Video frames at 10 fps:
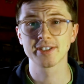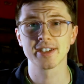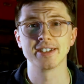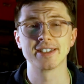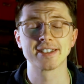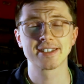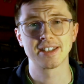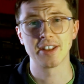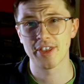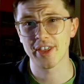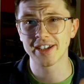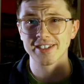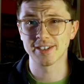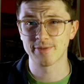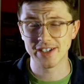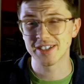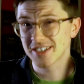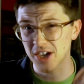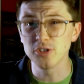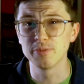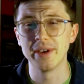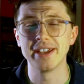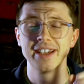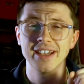scientists that the things the fish had told me